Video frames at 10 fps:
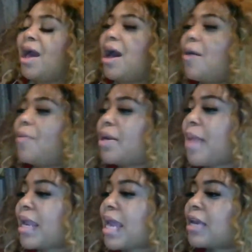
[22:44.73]
What
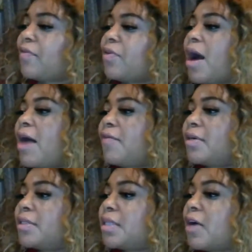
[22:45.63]
about like if you
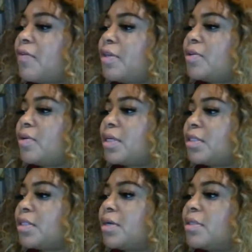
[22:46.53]
offer a service or
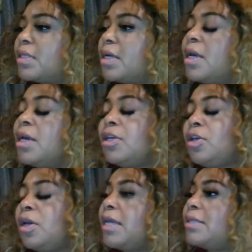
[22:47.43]
consultant?
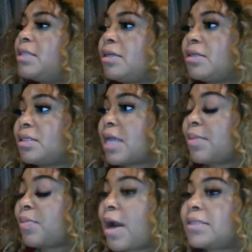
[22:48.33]
It's still the
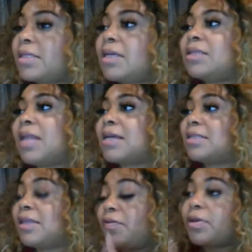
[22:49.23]
same process. Like I
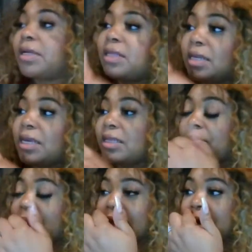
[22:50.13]
said, if you click the link in
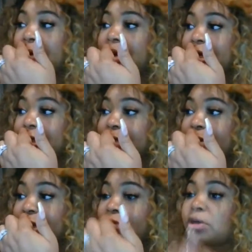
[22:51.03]
the bio and get the
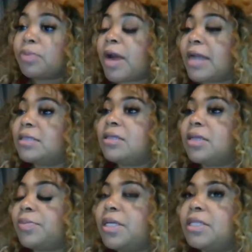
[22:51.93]
big 3 pricing
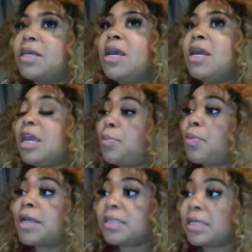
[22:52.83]
templates, it
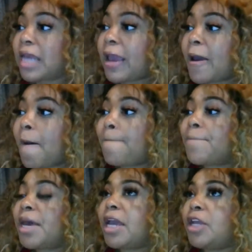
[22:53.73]
breaks it down.
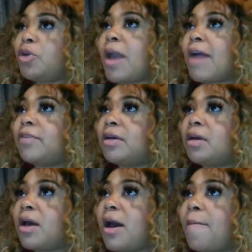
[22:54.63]
But you have
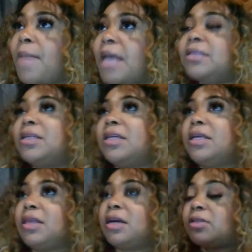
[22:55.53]
to
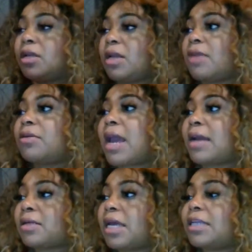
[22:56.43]
basically, there's another
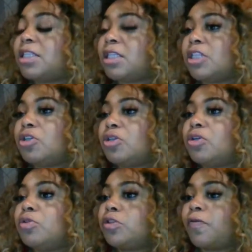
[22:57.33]
calculation that you
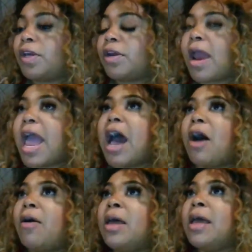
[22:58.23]
do to figure
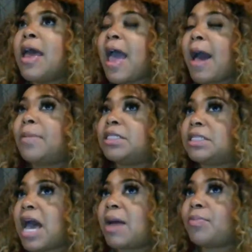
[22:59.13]
out how much
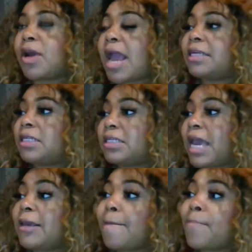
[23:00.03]
time you're actually
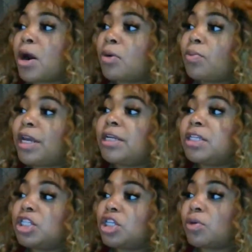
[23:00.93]
taking per week
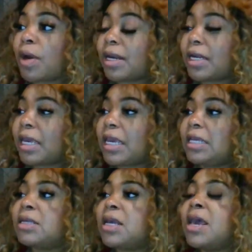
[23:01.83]
to generate
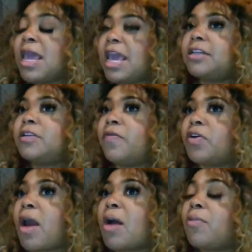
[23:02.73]
leads and to
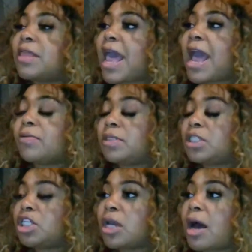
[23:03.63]
figure out what the
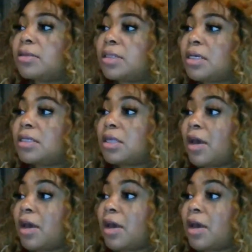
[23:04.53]
acquisition cost is